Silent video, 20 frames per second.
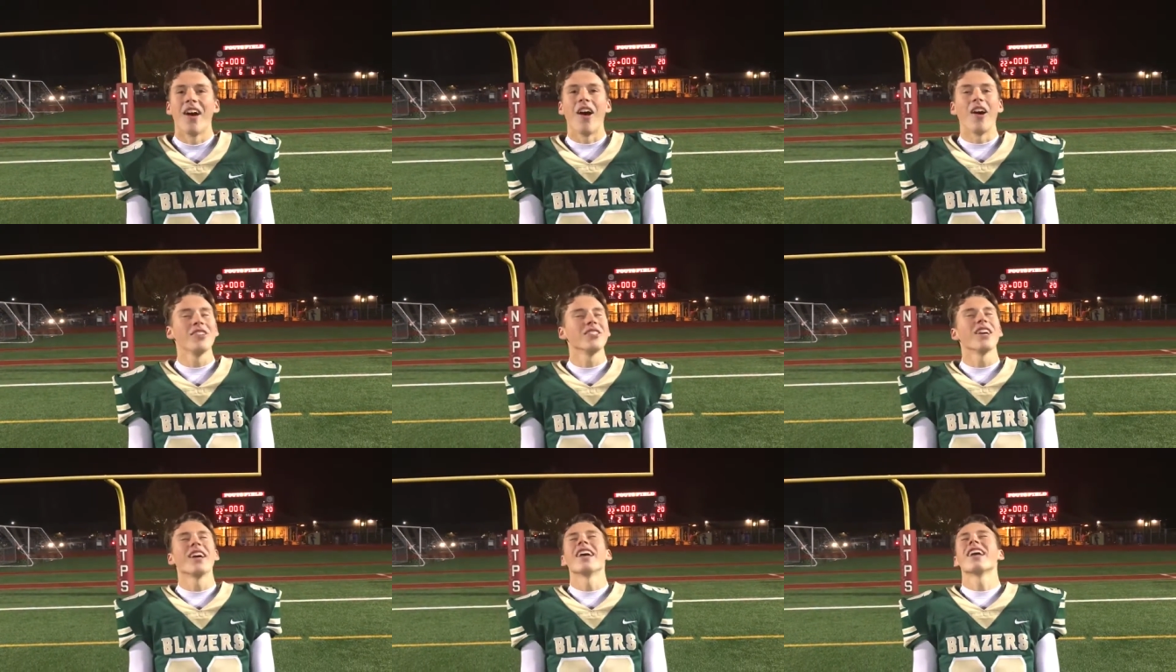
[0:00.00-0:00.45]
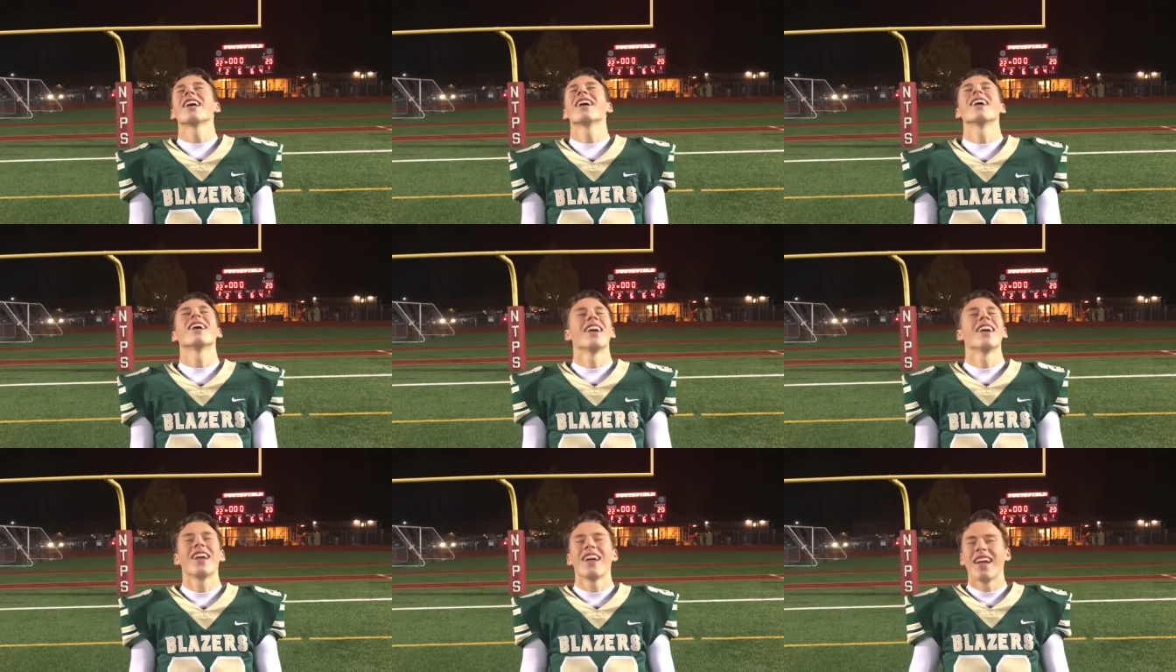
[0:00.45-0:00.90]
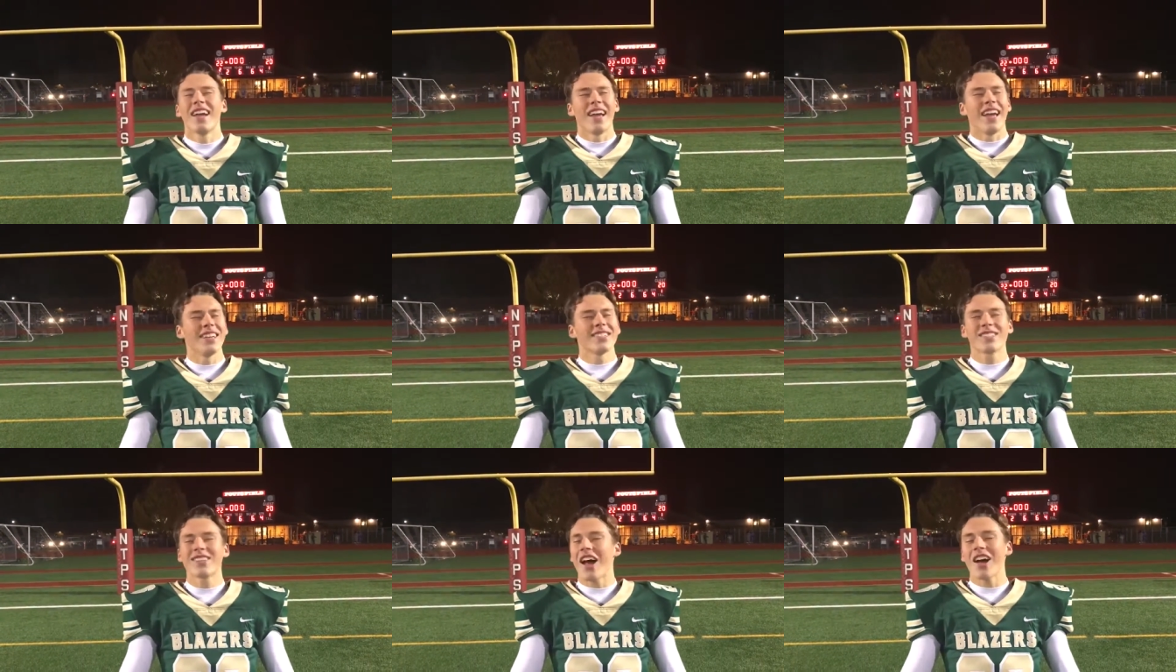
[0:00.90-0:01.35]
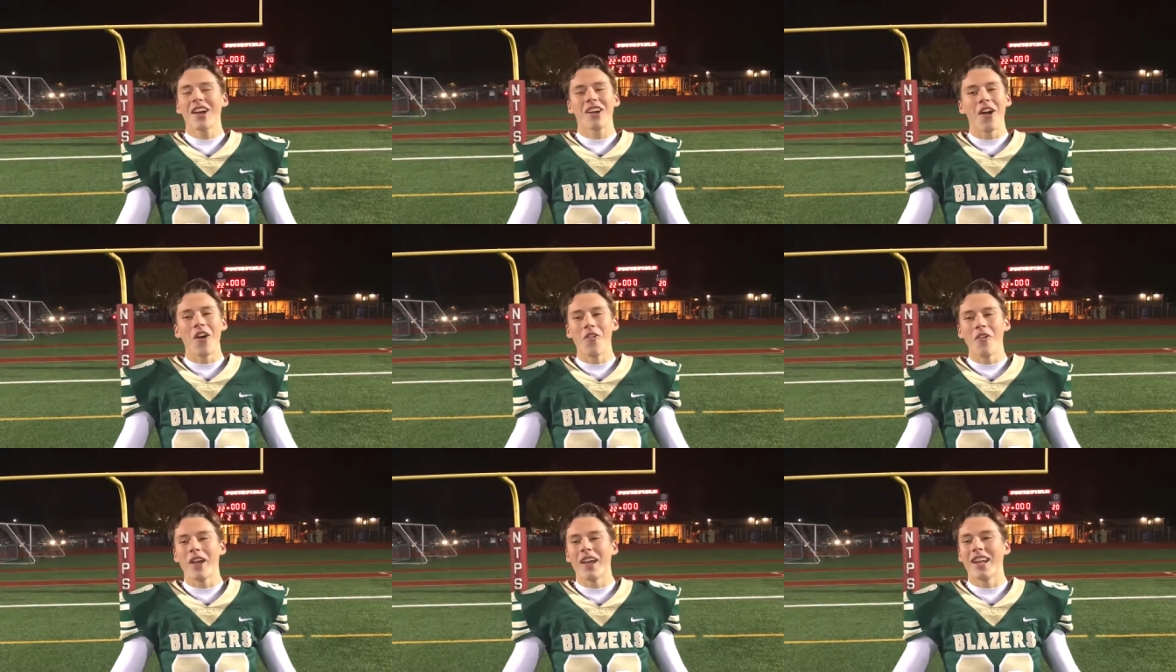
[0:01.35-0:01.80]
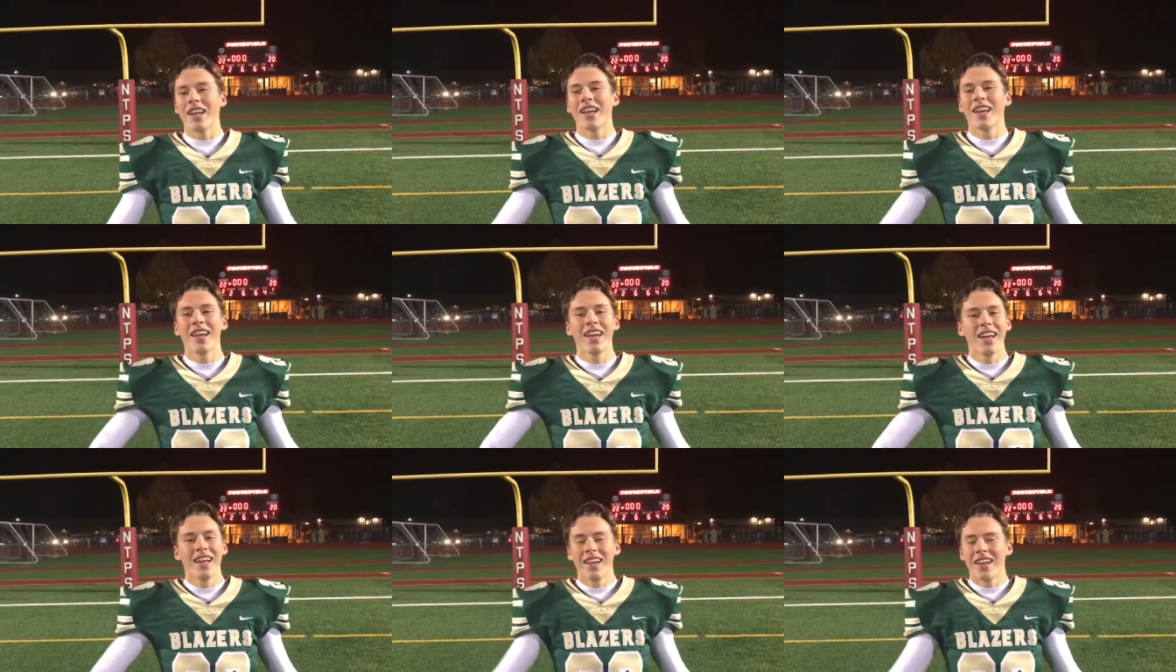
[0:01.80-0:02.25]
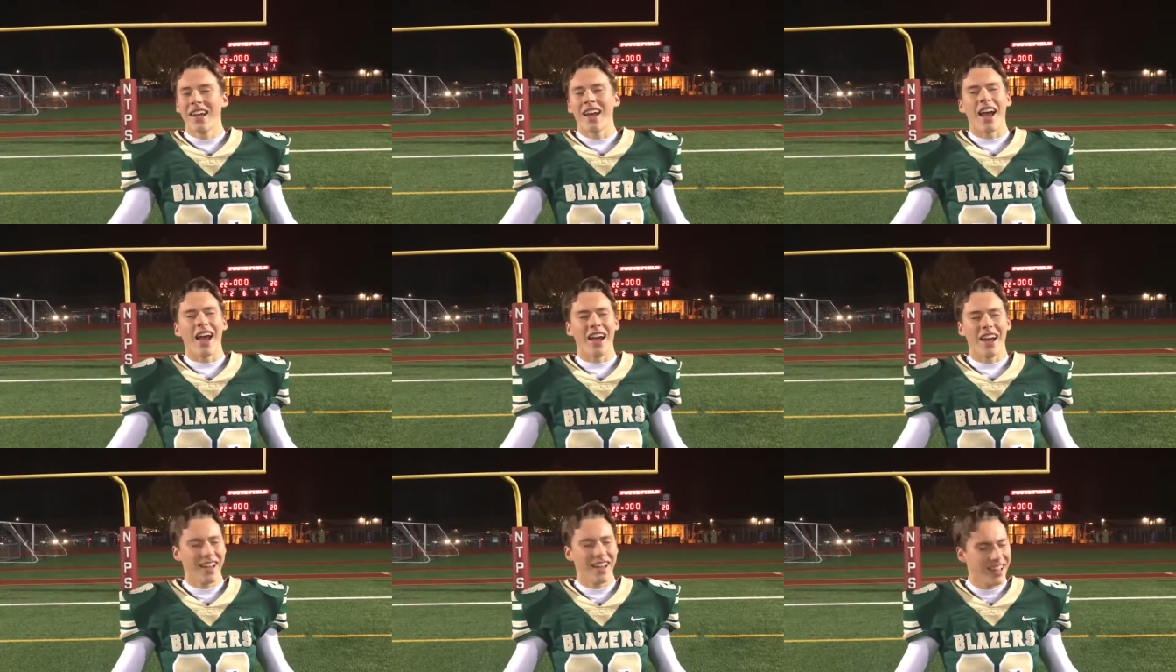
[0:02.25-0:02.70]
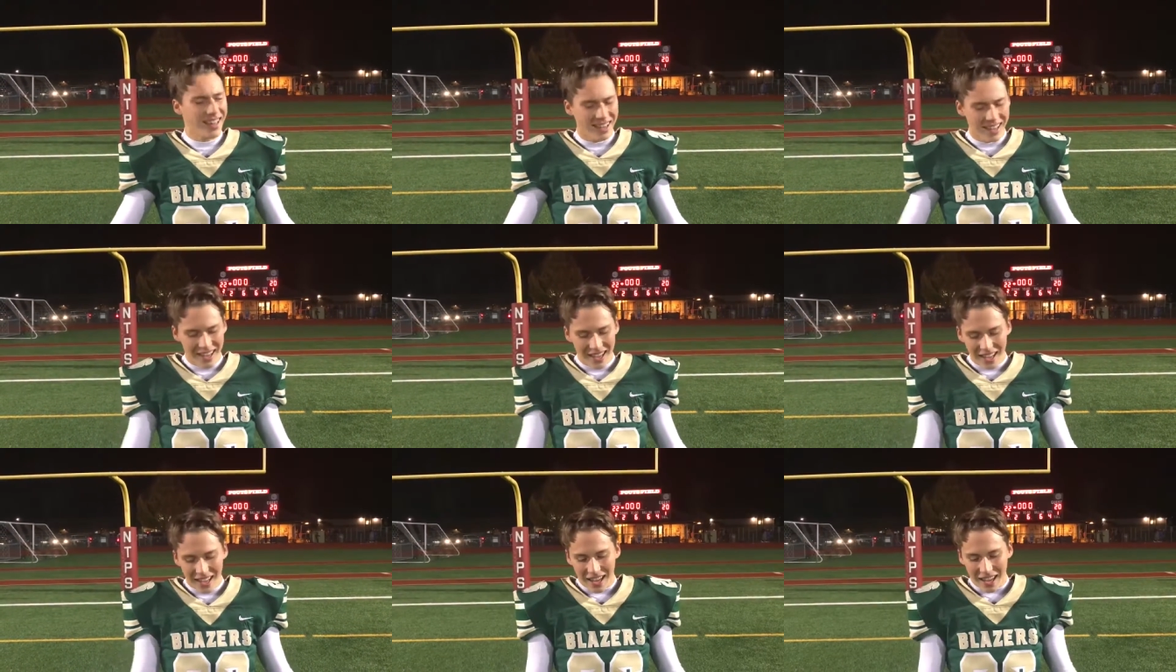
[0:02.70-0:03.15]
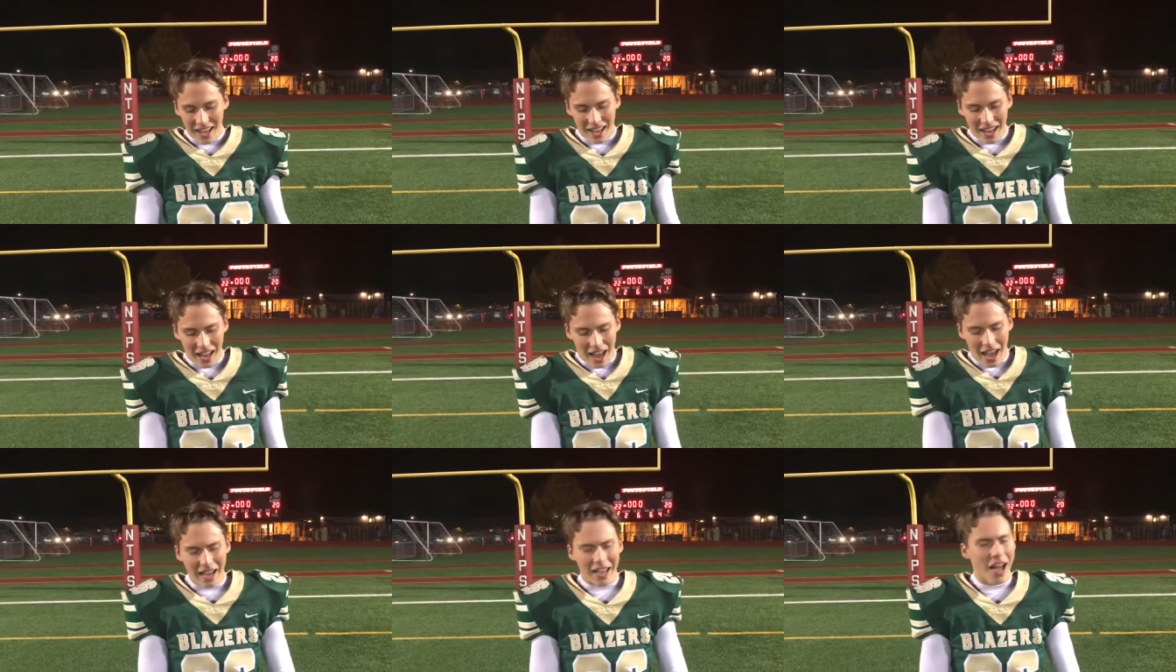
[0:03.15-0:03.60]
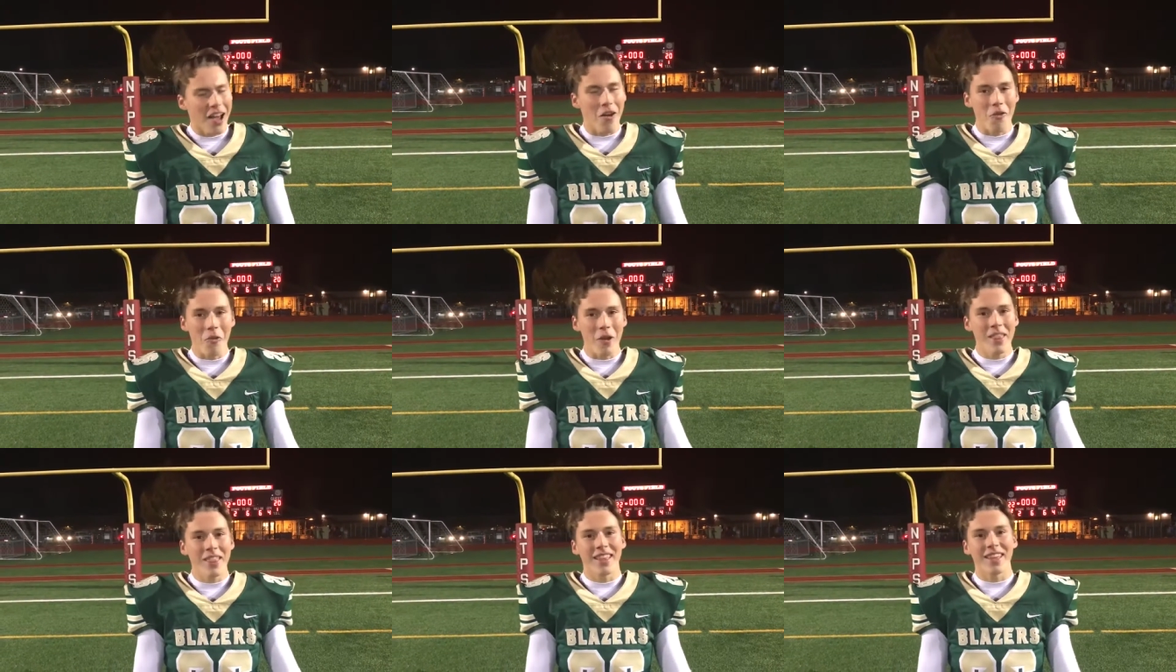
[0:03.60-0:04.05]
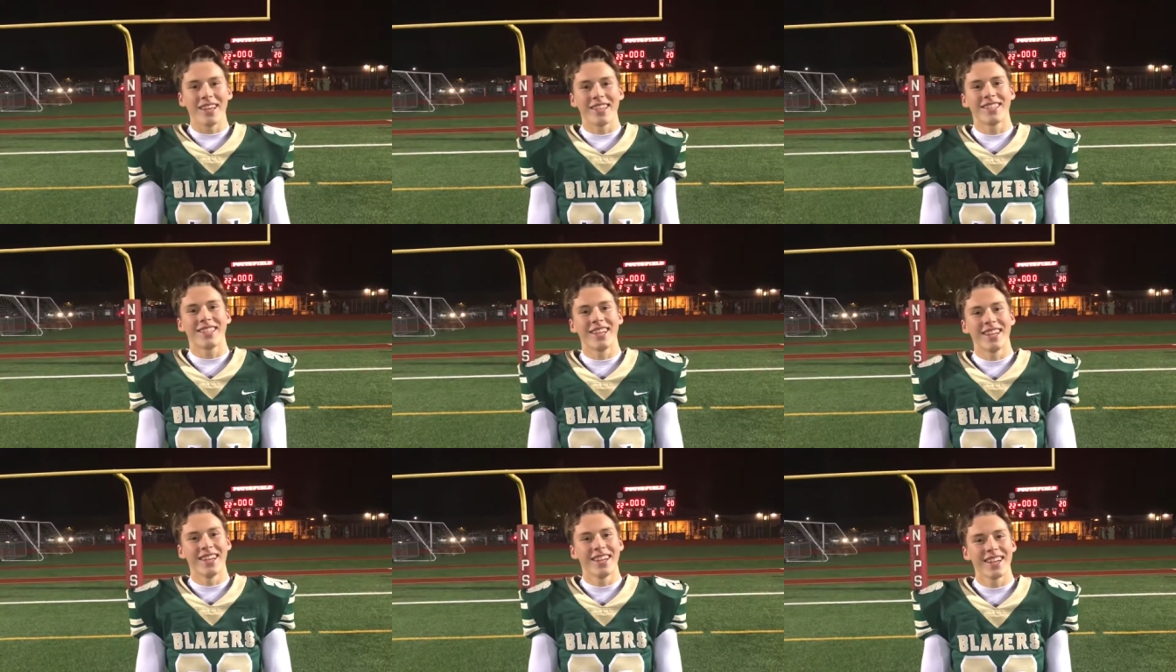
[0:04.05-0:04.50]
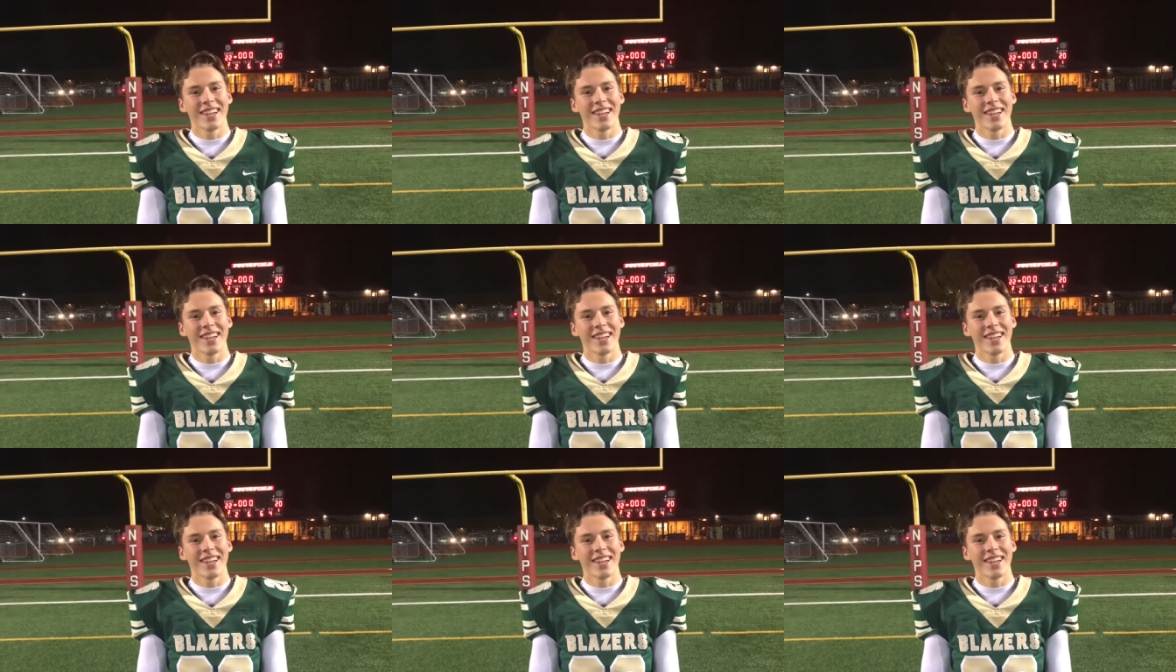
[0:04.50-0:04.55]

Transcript: I was like, it's got to go in. I, I got to win this.